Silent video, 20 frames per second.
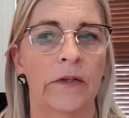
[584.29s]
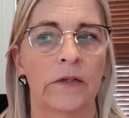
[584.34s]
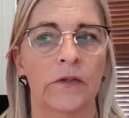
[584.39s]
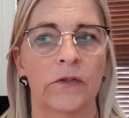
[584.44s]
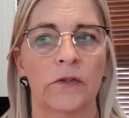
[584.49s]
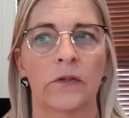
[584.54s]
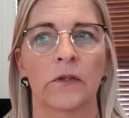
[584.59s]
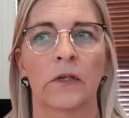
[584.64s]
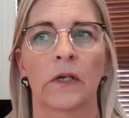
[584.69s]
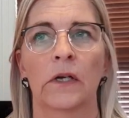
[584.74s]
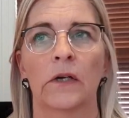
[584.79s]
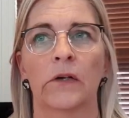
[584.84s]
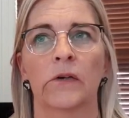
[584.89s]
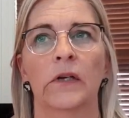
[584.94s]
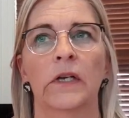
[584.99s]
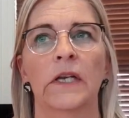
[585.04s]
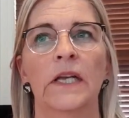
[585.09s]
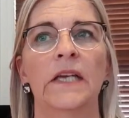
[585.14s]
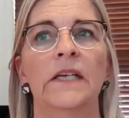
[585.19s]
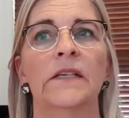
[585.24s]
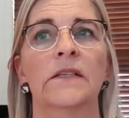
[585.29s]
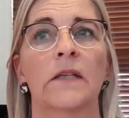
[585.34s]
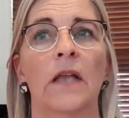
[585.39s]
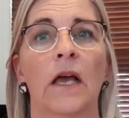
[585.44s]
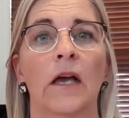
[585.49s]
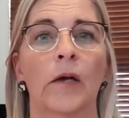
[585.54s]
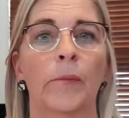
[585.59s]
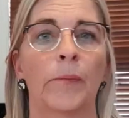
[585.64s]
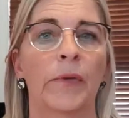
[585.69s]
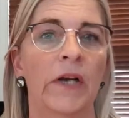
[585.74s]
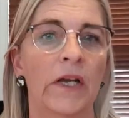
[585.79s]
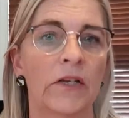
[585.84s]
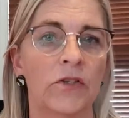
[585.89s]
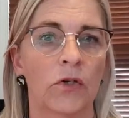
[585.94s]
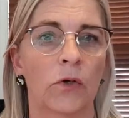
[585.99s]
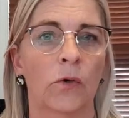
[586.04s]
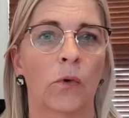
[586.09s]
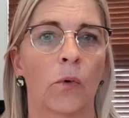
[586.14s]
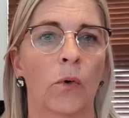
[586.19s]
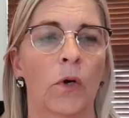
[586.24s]
It's released like a
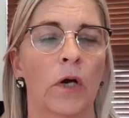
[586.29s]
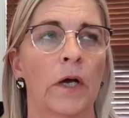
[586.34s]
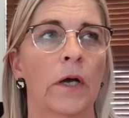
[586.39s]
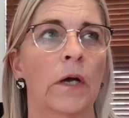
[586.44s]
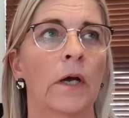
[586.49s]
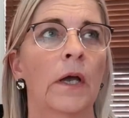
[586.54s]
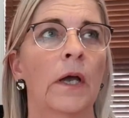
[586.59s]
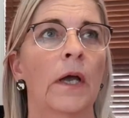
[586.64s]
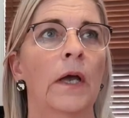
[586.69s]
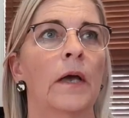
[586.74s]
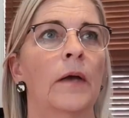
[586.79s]
pressure cooker.